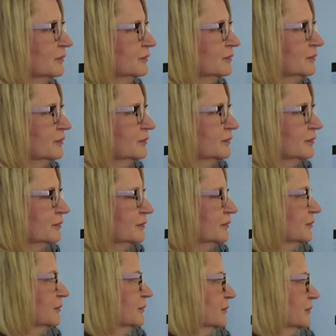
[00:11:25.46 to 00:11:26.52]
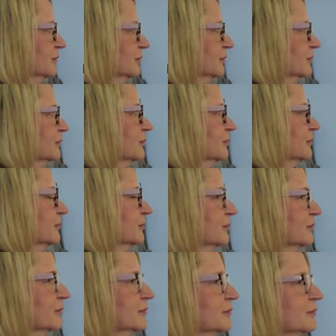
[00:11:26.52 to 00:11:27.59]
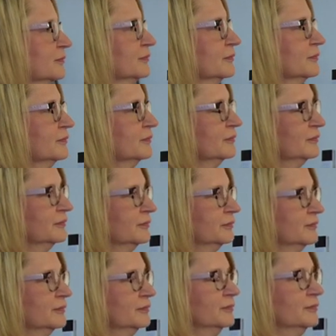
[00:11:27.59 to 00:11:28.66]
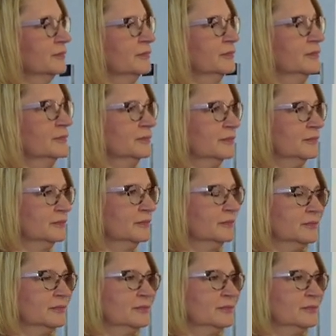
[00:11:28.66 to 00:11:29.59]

[no speech]